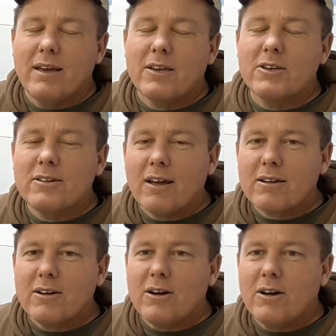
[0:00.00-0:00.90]
Hey, good
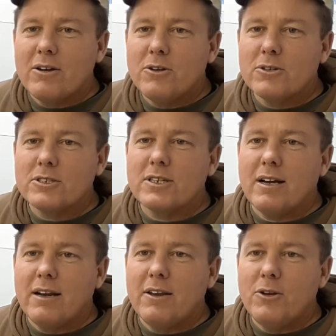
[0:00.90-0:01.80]
luck on your
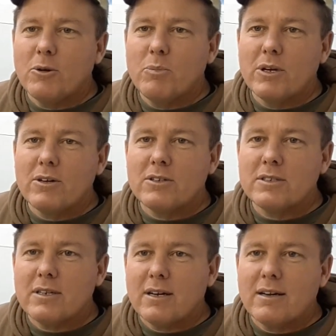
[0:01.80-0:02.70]
design and your
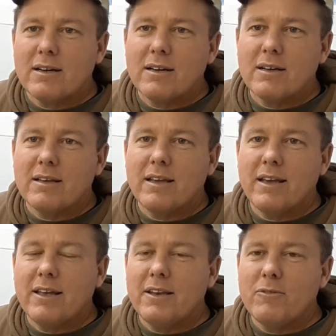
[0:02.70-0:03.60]
build,
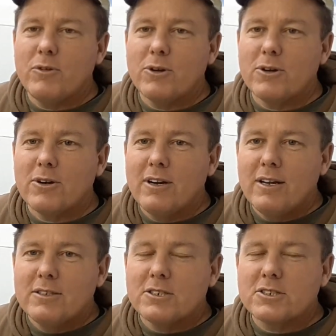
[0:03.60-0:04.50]
and if
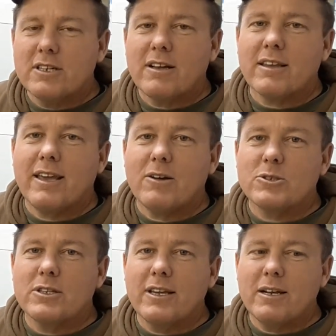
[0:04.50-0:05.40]
you're just sitting on the
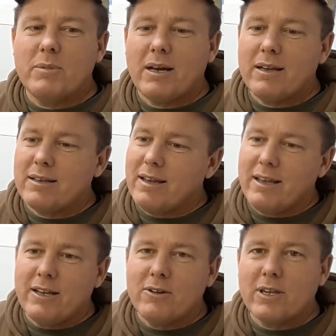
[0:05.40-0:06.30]
couch thinking about
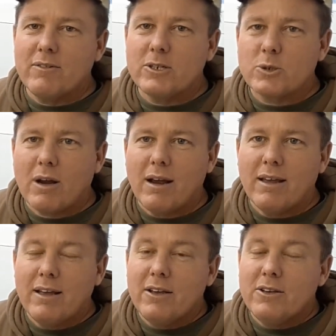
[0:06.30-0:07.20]
it, you know, give it a
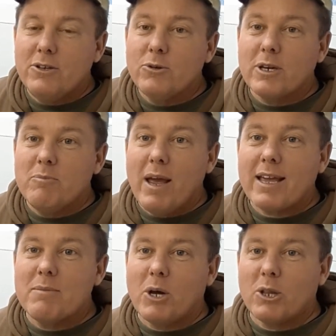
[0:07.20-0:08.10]
try. You can
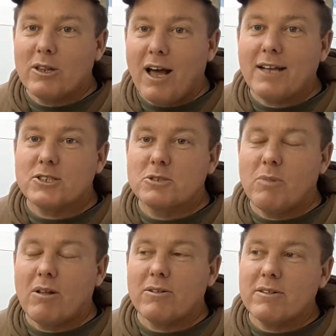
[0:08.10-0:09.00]
make them a lot
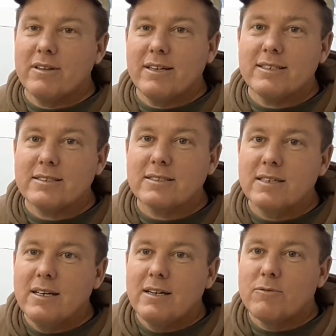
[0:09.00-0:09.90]
smaller than
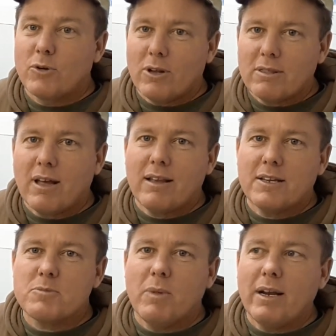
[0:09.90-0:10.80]
this for a lot
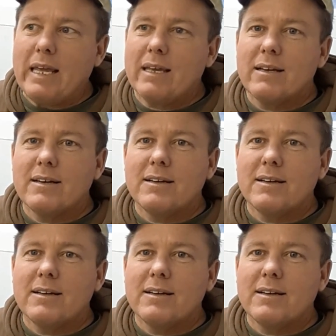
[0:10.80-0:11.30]
less money.